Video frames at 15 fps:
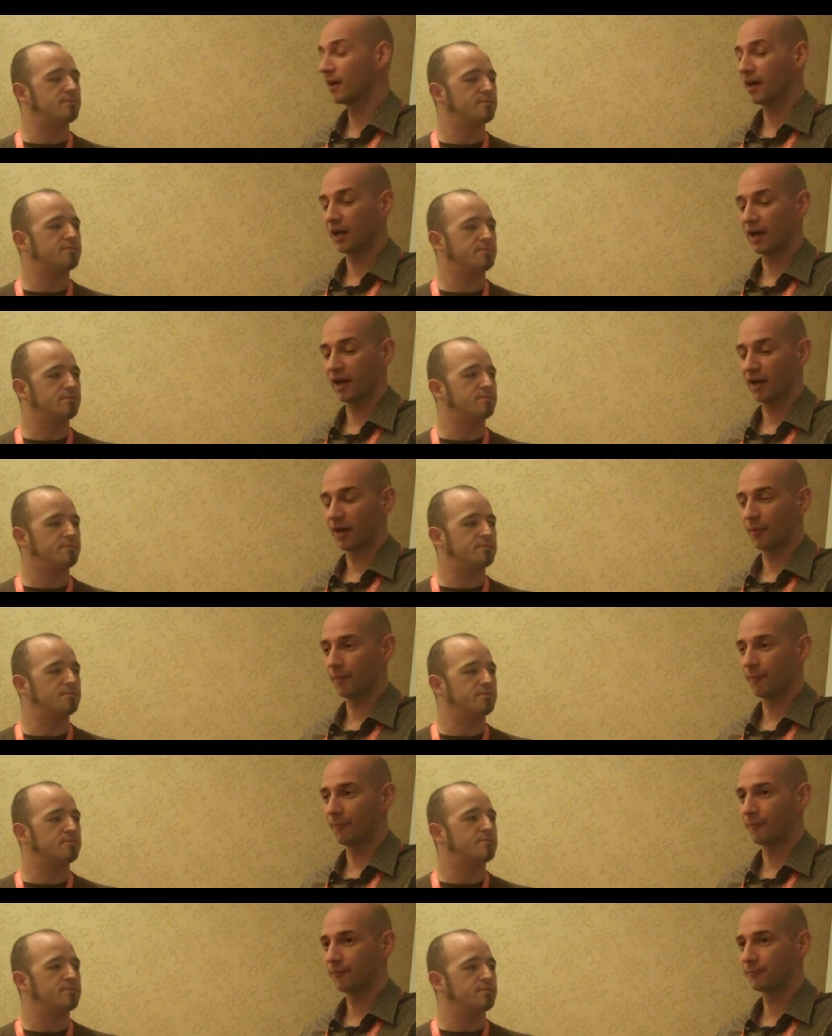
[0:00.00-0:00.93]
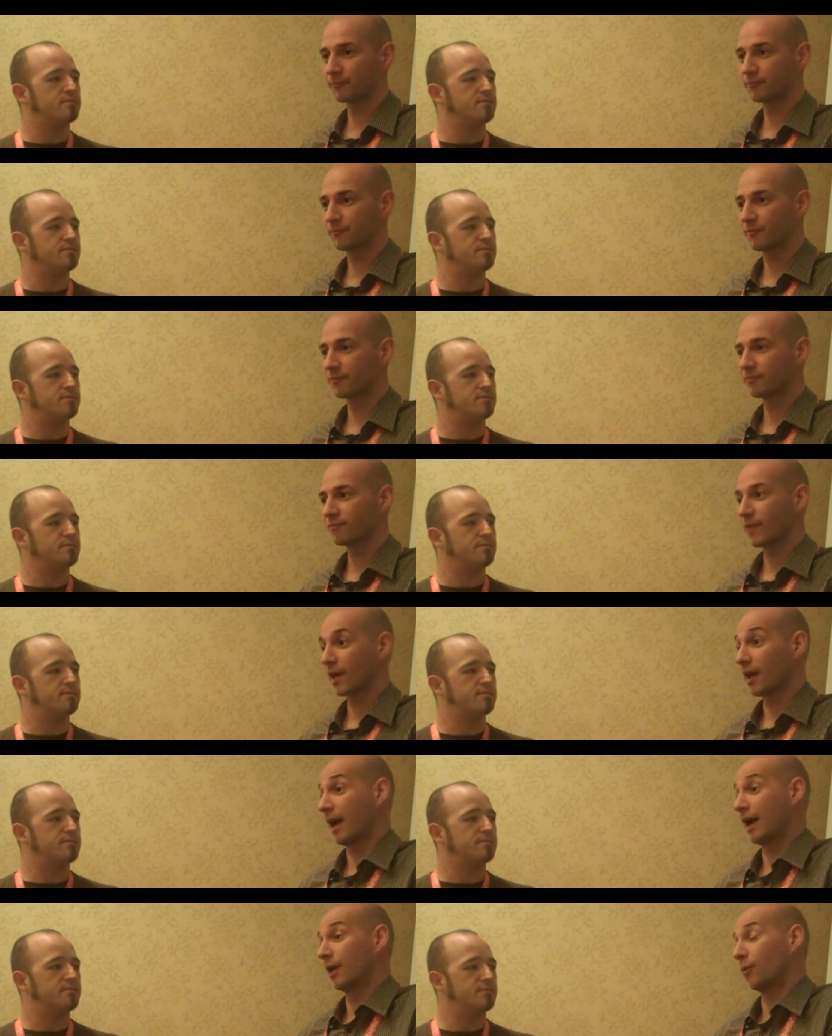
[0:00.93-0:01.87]
Speaker 1: Um,
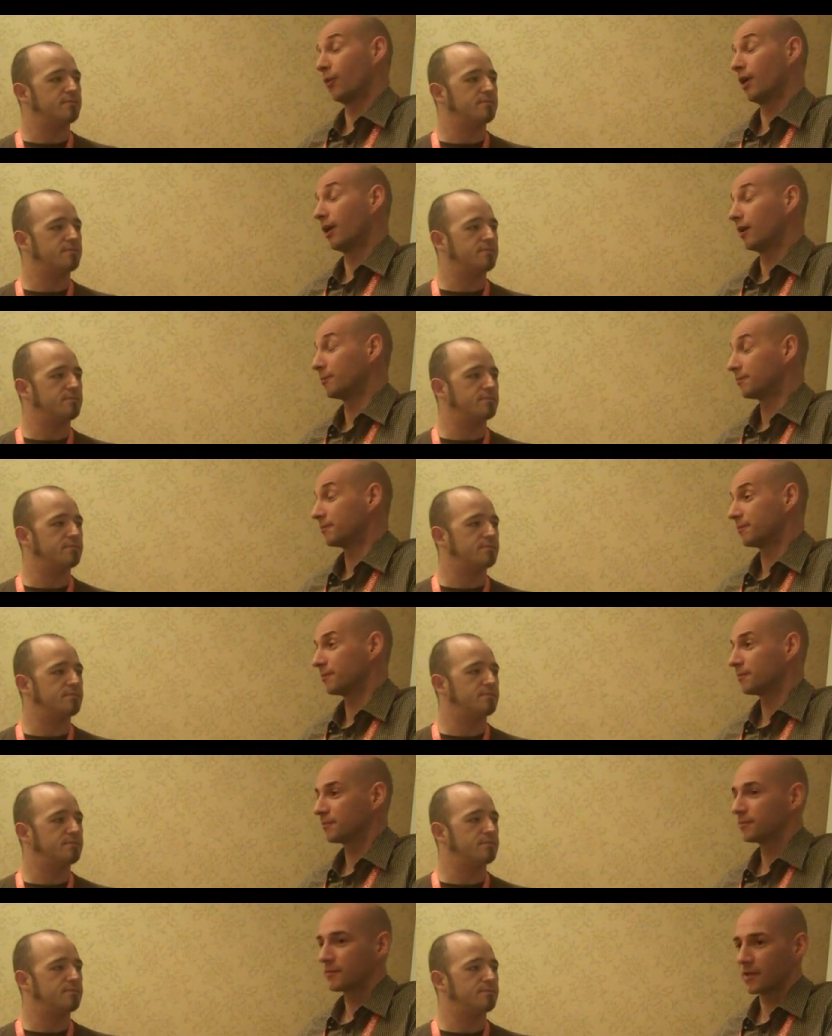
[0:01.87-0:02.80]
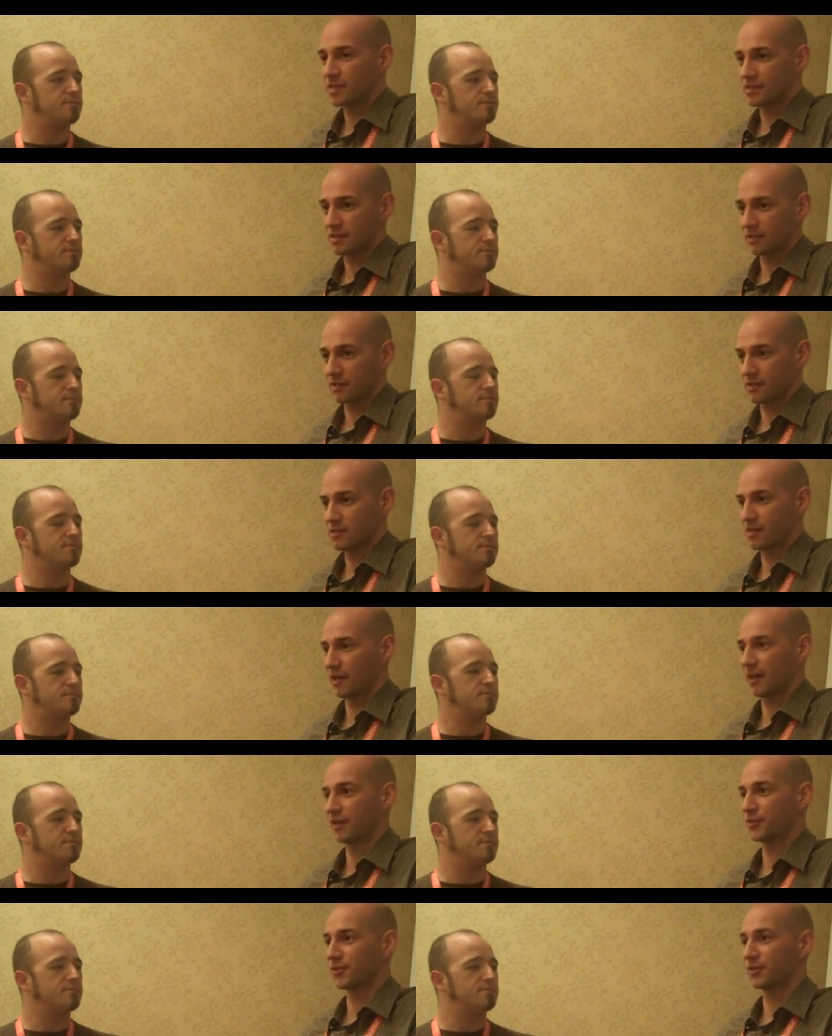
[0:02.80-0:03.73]
and well, it's an
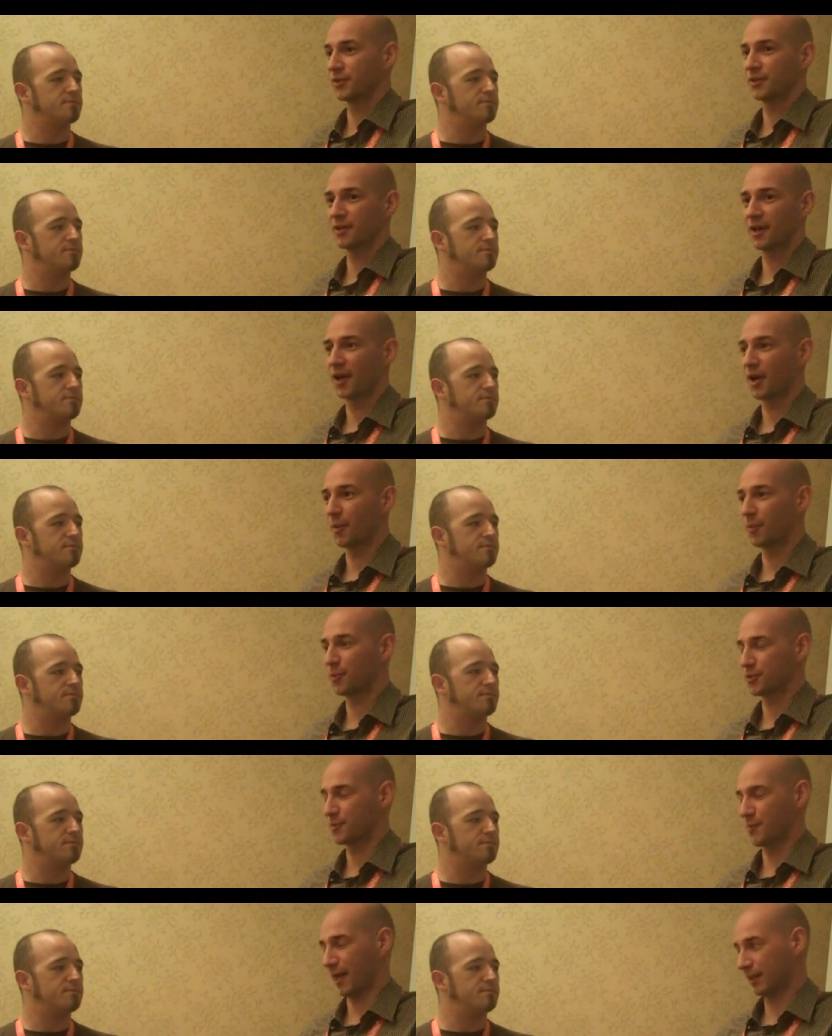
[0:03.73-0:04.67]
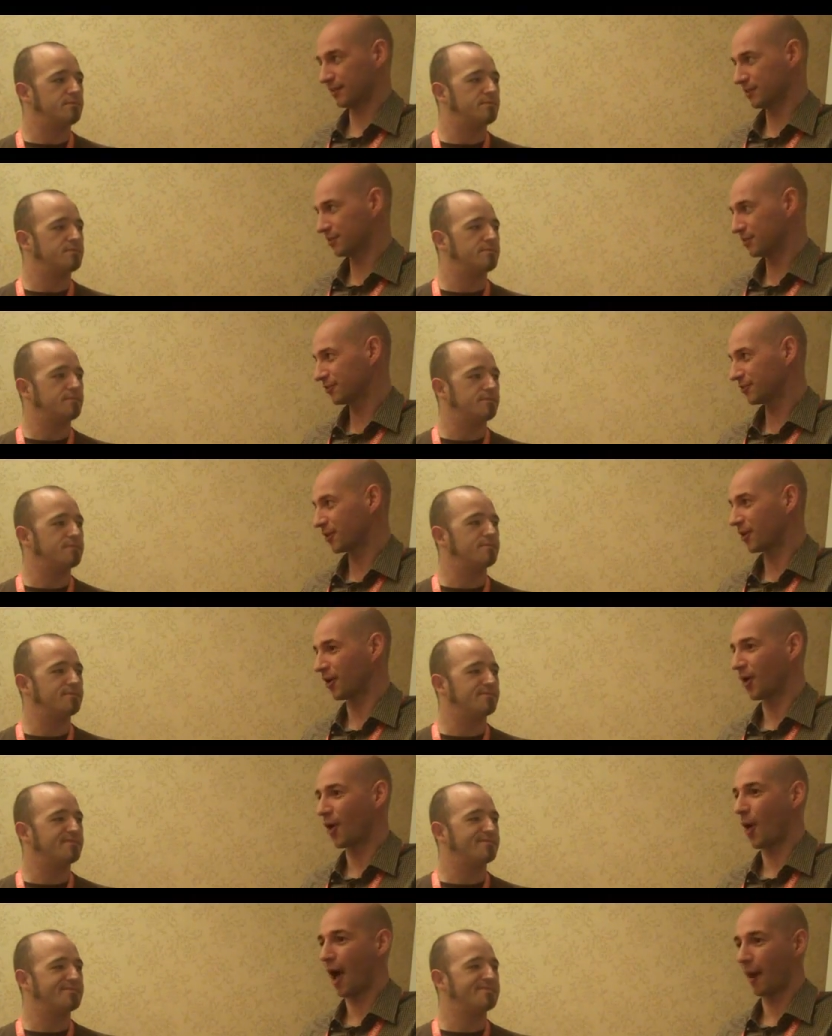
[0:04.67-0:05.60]
insider uh, perspective. Uh,
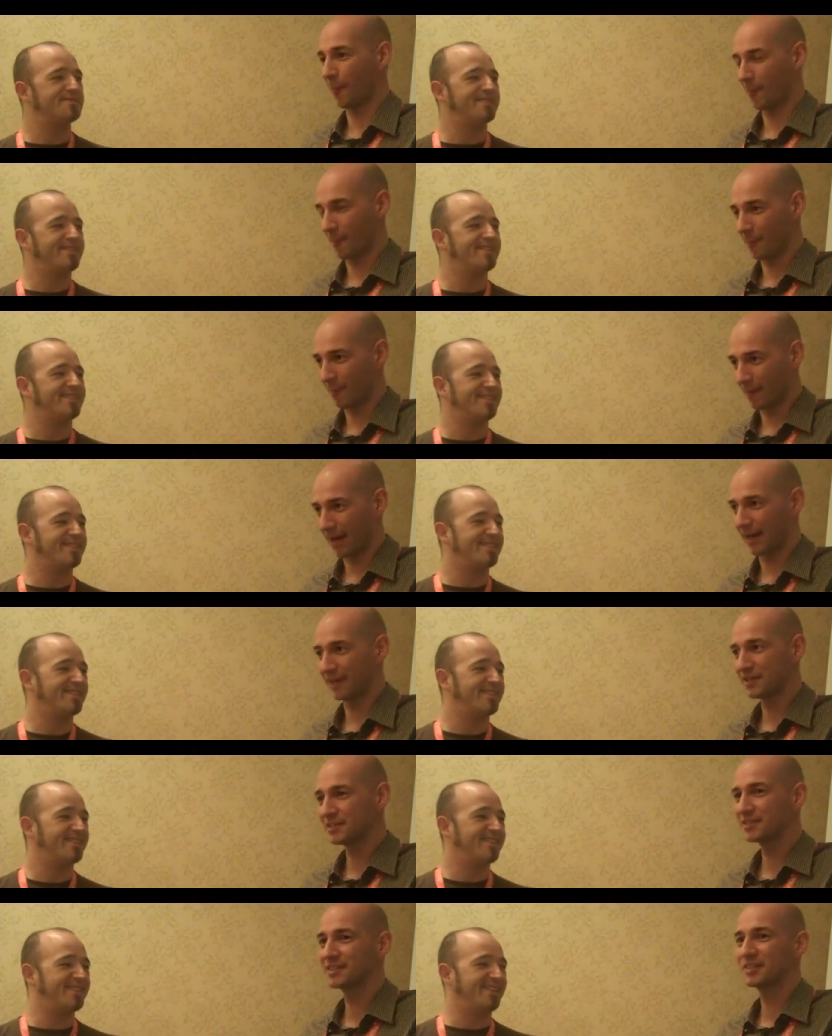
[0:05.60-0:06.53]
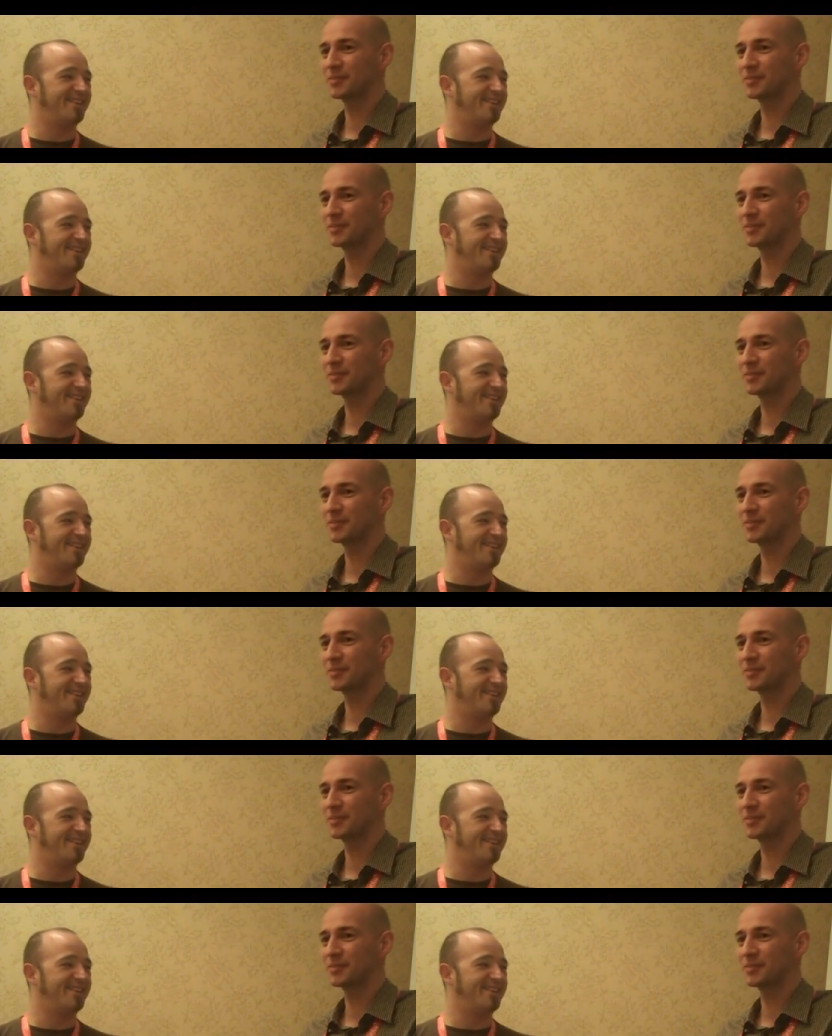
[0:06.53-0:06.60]
I'm biased,